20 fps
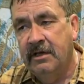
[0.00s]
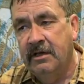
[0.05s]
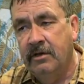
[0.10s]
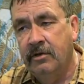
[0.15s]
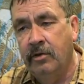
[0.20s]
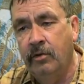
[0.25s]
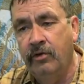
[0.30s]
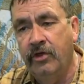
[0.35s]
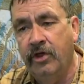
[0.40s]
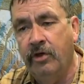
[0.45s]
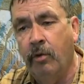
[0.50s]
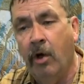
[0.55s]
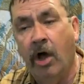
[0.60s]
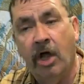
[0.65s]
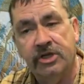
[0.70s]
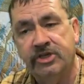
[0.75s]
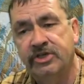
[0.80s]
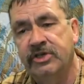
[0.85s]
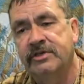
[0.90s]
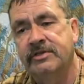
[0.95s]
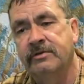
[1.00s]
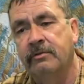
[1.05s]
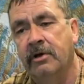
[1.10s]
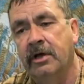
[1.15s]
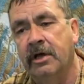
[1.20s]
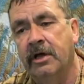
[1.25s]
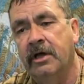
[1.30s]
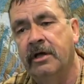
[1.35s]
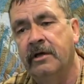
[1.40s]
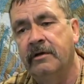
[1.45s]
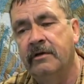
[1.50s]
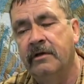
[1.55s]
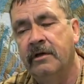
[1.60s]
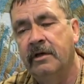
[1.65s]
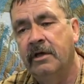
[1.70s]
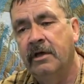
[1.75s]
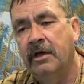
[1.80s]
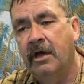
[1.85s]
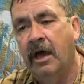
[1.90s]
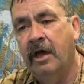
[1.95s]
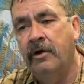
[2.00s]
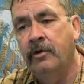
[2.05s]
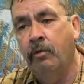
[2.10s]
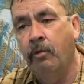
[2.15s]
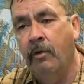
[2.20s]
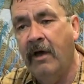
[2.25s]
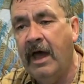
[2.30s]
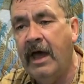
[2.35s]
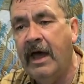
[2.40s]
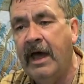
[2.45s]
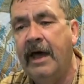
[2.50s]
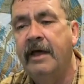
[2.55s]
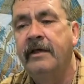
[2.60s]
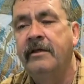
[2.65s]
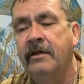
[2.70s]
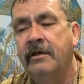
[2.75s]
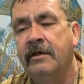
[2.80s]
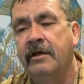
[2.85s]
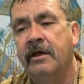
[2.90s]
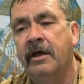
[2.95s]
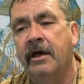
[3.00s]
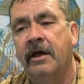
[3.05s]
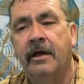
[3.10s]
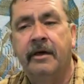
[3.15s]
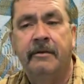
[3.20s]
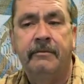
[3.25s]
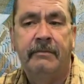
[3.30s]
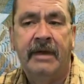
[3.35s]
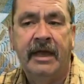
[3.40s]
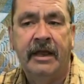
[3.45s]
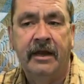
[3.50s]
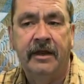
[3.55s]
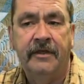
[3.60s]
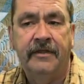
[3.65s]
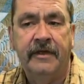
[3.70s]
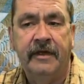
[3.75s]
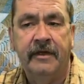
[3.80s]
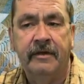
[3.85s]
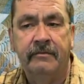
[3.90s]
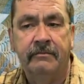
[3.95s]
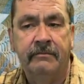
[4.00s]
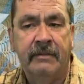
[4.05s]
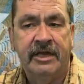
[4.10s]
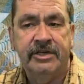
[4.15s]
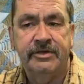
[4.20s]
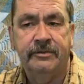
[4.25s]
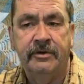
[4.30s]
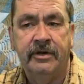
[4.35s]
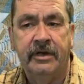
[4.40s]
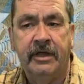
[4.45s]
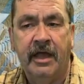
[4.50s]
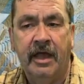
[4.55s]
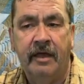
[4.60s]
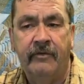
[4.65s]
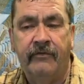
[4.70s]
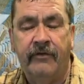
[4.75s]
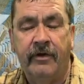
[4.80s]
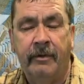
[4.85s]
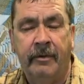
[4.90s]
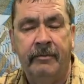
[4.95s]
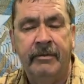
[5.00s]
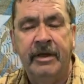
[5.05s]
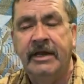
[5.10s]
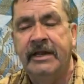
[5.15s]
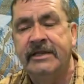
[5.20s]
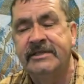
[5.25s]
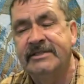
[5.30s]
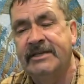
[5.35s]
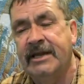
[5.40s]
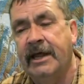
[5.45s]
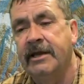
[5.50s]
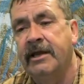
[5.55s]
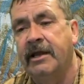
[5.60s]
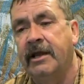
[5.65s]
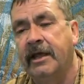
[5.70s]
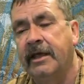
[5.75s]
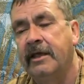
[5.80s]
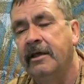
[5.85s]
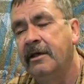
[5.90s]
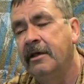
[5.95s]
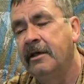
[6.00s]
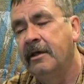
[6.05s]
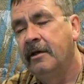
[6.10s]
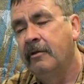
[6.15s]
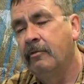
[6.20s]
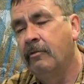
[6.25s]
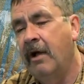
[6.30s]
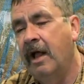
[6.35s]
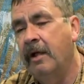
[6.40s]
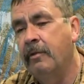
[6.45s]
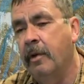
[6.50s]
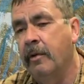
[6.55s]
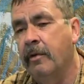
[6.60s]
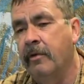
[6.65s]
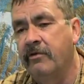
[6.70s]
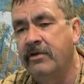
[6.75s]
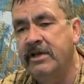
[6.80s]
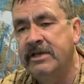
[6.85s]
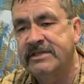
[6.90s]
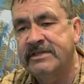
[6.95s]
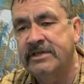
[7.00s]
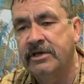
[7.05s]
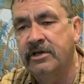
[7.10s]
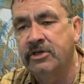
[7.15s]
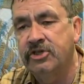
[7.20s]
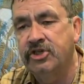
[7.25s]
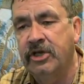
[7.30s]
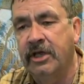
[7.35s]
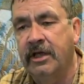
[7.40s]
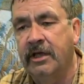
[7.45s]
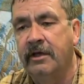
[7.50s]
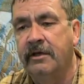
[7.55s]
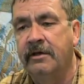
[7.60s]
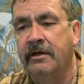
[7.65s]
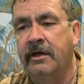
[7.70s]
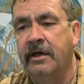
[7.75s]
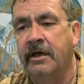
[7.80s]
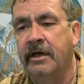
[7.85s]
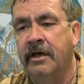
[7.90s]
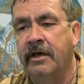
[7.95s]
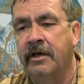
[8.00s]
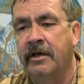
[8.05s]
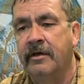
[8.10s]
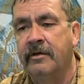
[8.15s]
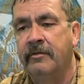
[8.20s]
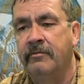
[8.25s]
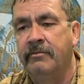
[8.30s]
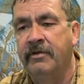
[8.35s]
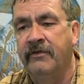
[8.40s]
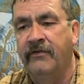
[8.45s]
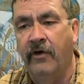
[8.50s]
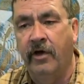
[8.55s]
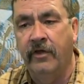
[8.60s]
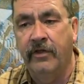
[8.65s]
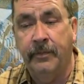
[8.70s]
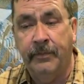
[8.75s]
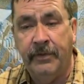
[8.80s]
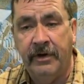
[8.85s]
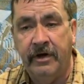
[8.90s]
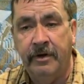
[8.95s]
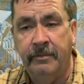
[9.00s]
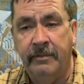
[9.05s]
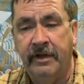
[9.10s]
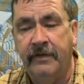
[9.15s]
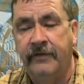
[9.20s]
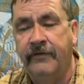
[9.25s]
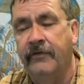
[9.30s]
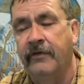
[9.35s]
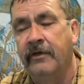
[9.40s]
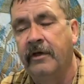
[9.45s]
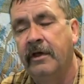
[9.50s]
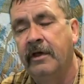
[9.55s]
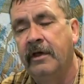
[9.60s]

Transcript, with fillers: who the Watchers were and where megalithic measurement came from. I mean, incidentally, while we were researching Before the Pyramids,